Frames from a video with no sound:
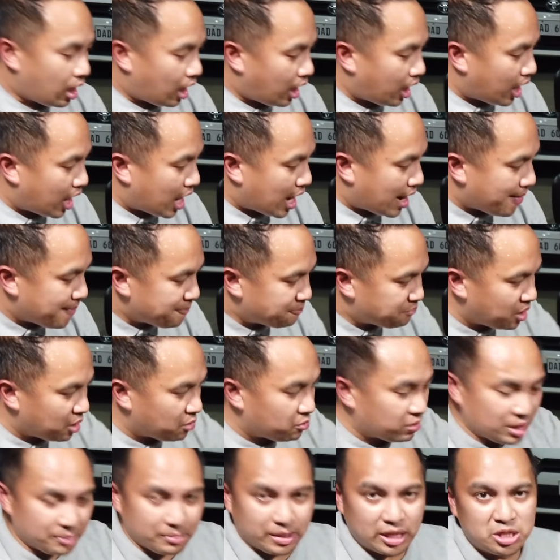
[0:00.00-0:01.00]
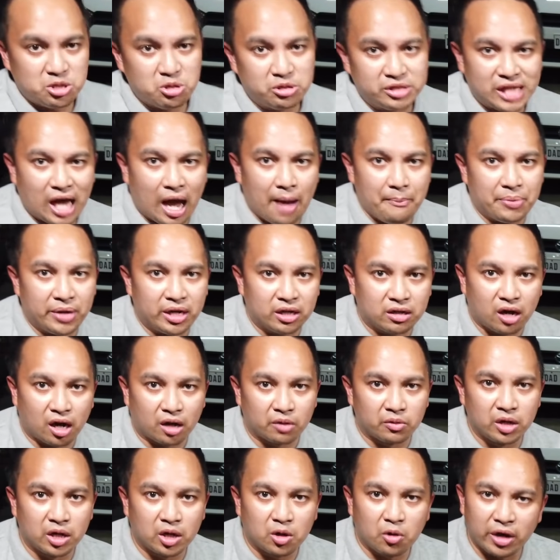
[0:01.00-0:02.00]
But what I'm gonna do is hop in the
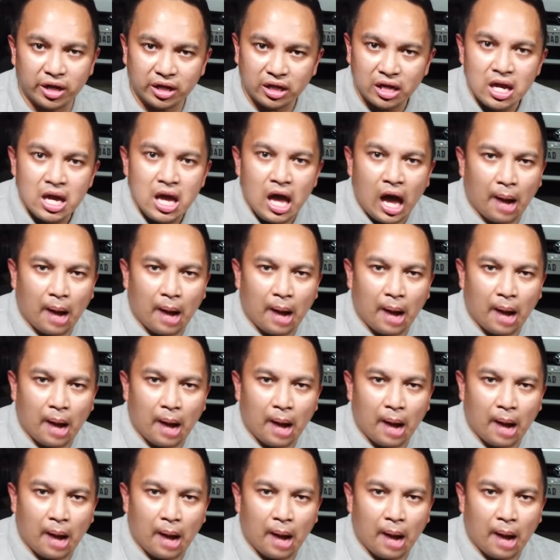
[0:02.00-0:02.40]
car real quick.